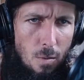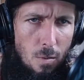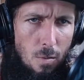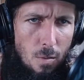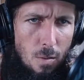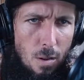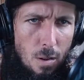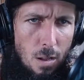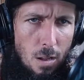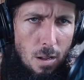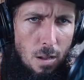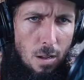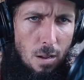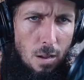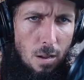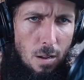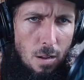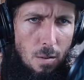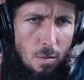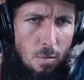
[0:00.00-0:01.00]

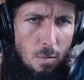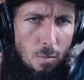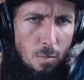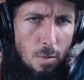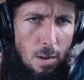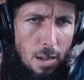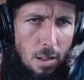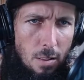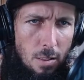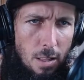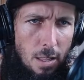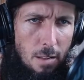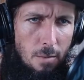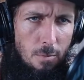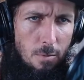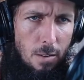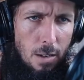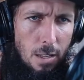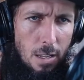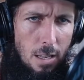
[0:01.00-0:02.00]

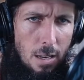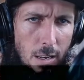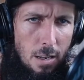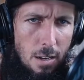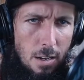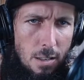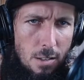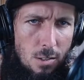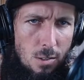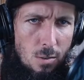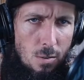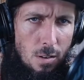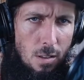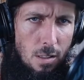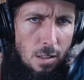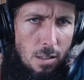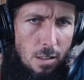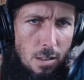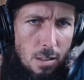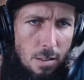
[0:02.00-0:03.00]
Wildlife would eat it in
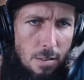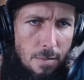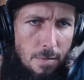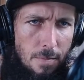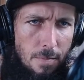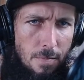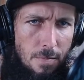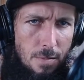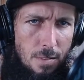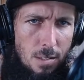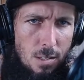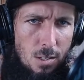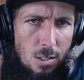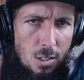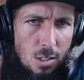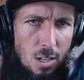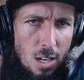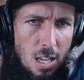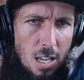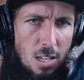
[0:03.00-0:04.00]
Australia.
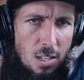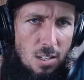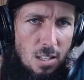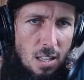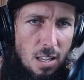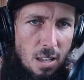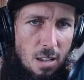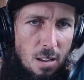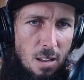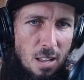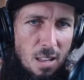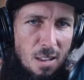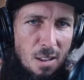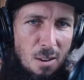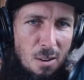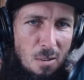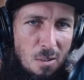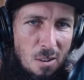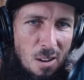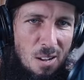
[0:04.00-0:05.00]
Snakes like
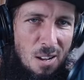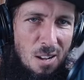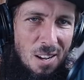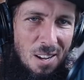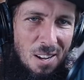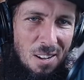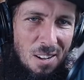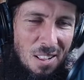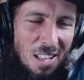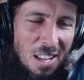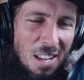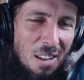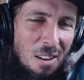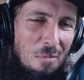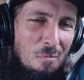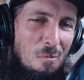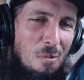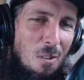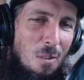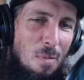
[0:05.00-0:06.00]
a
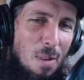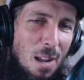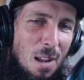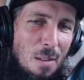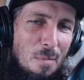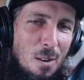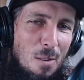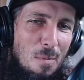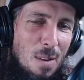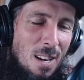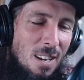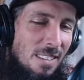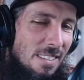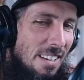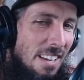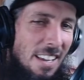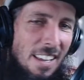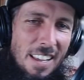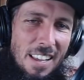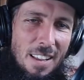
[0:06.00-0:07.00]
warm IMO box.
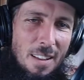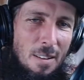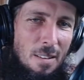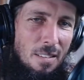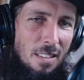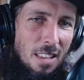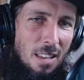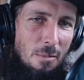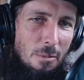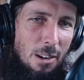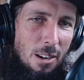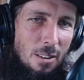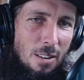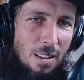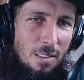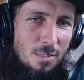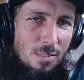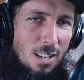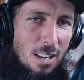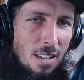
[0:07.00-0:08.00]
Glad we don't
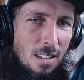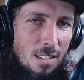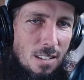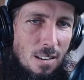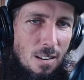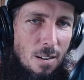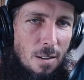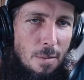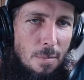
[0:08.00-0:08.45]
have snakes here.